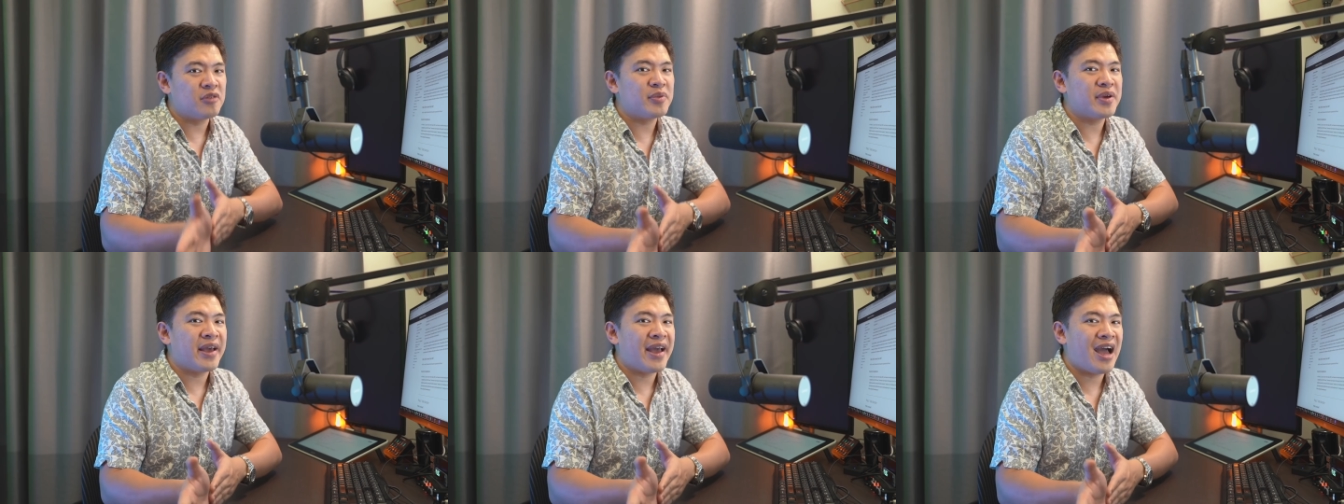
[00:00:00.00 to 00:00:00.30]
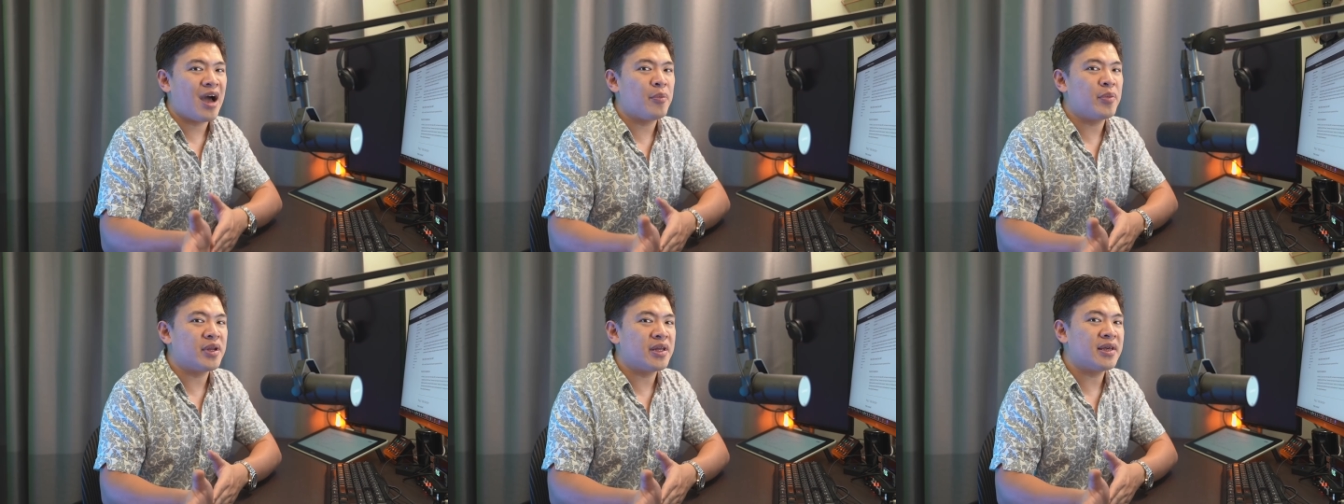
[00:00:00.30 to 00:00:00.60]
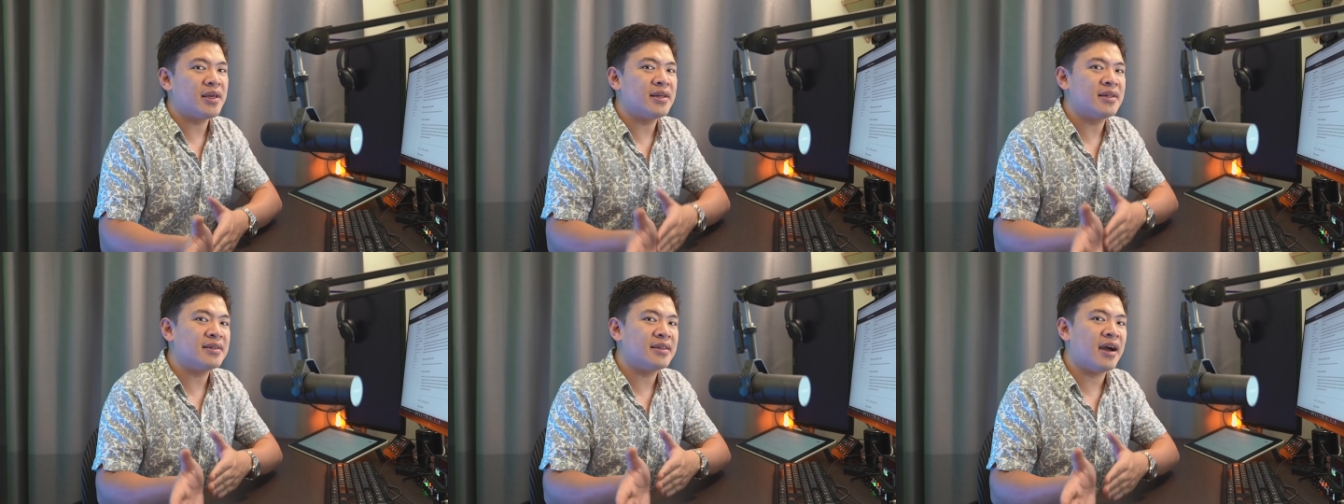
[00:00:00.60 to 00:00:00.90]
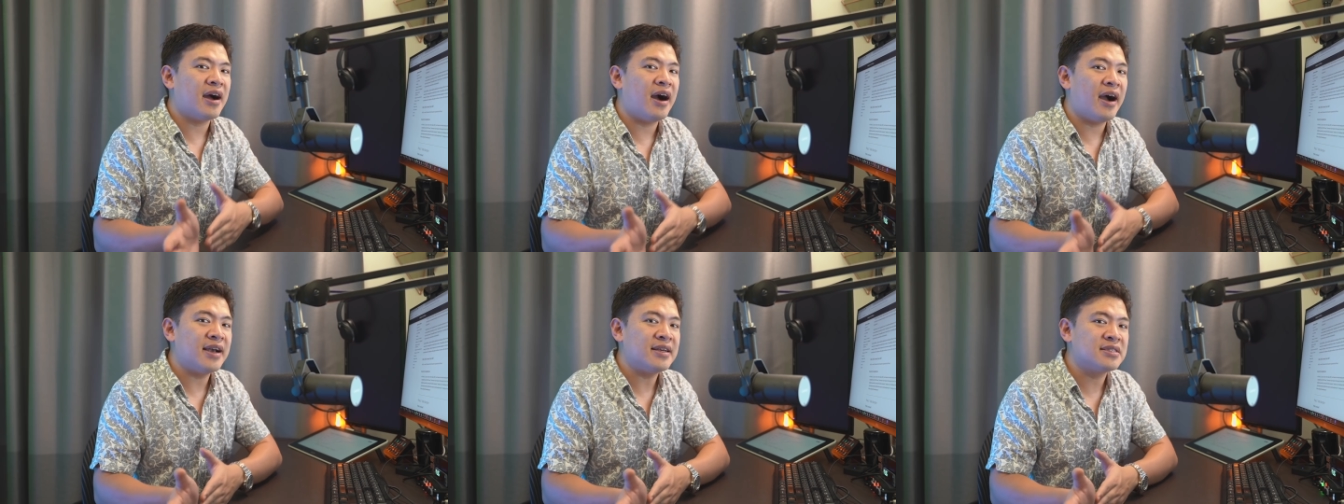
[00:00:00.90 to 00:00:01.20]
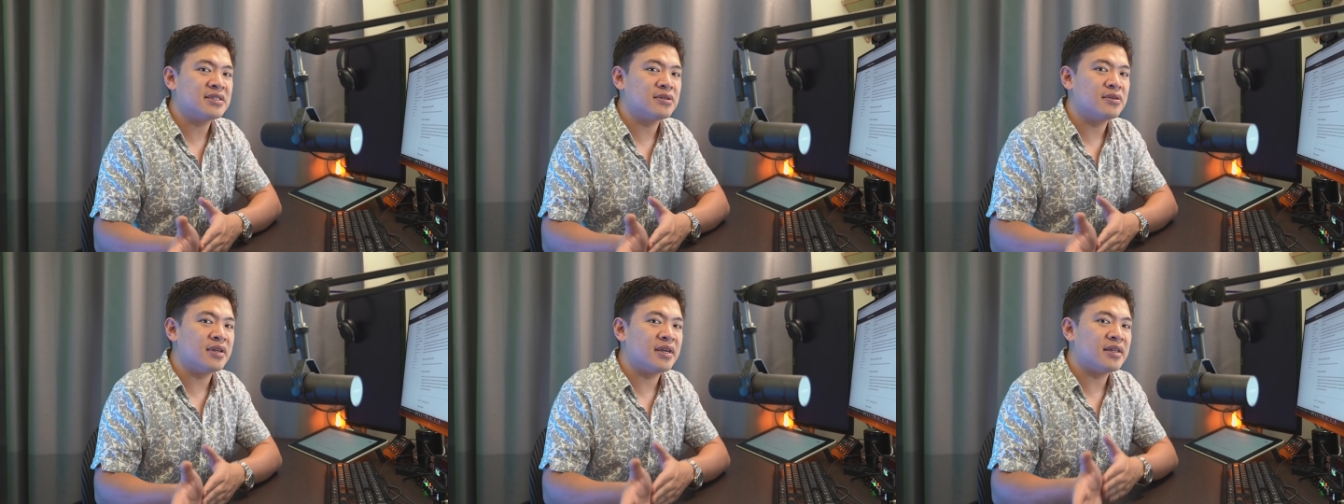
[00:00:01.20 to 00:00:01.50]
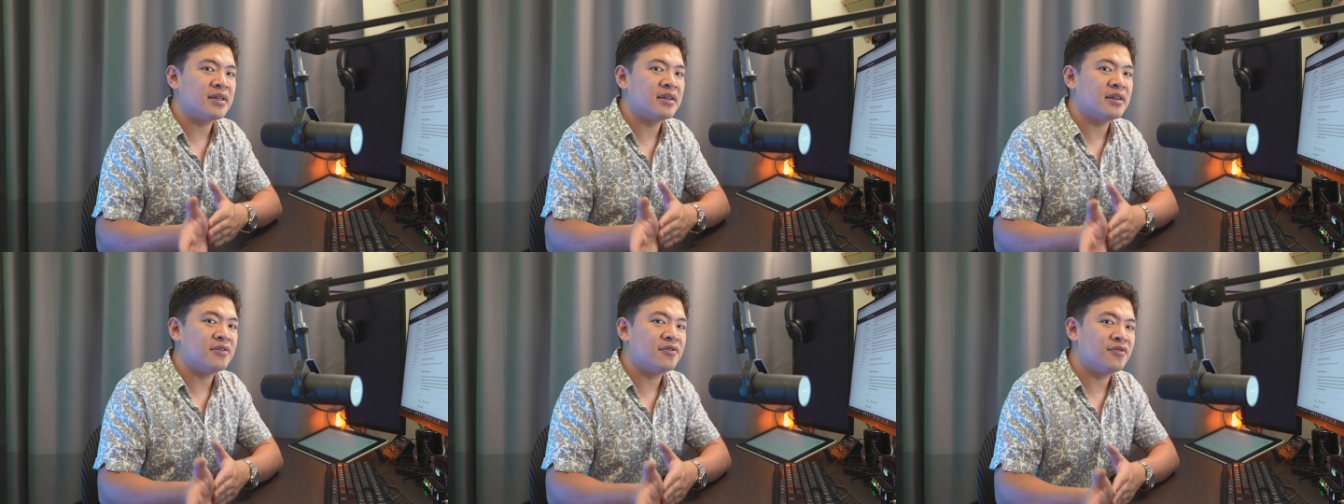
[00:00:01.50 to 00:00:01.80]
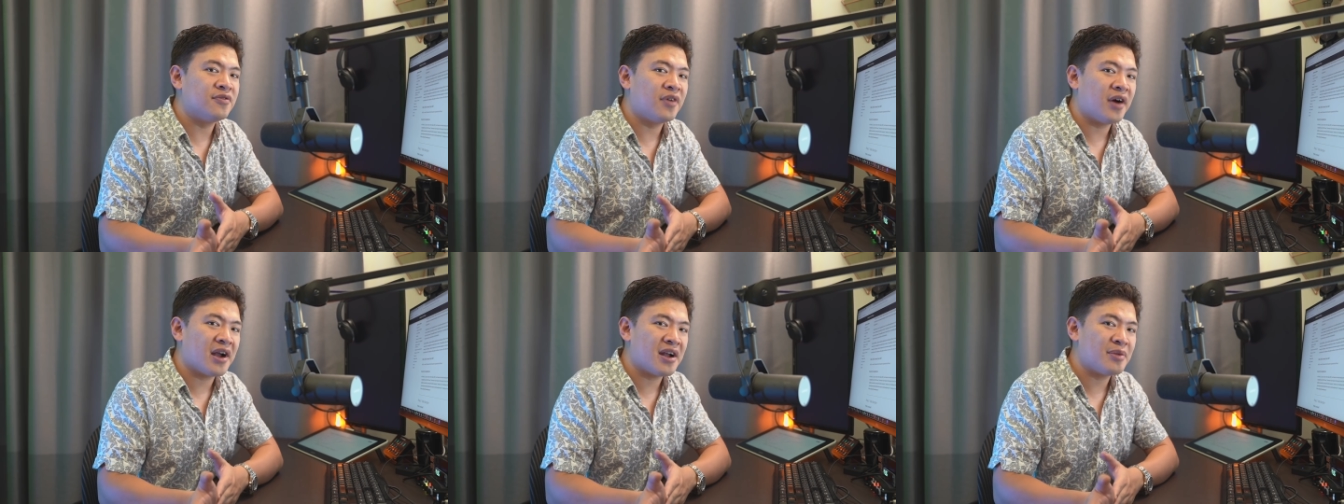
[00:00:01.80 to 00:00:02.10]
going to be happening in that
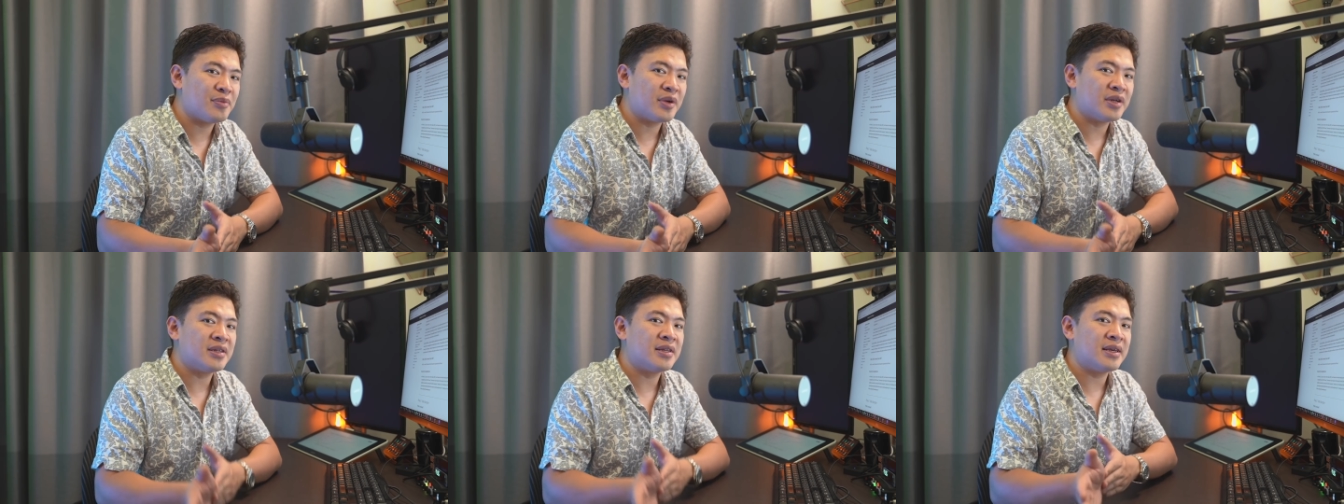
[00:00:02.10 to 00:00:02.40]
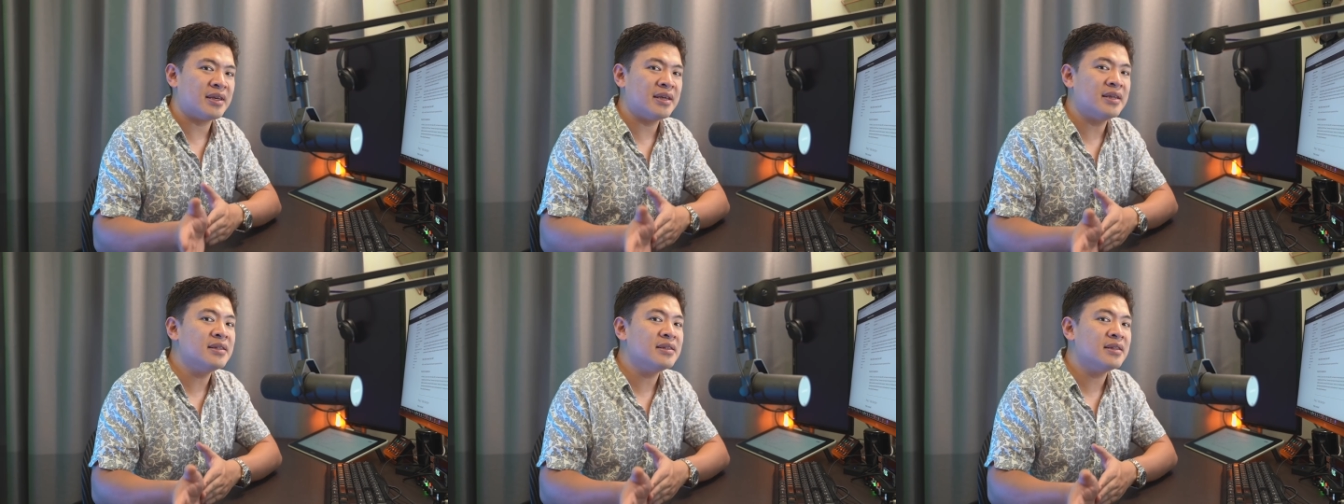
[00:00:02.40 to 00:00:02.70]
isolated environment,